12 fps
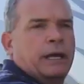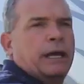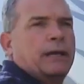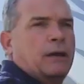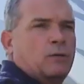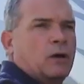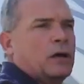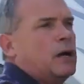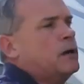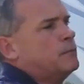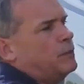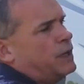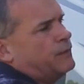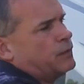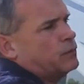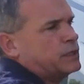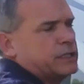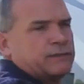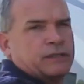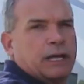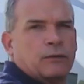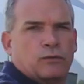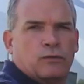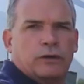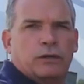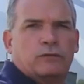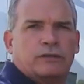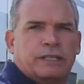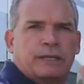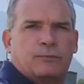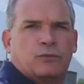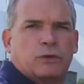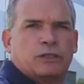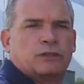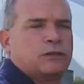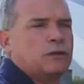and then we'll cut and buff it, which gives it that real deep, rich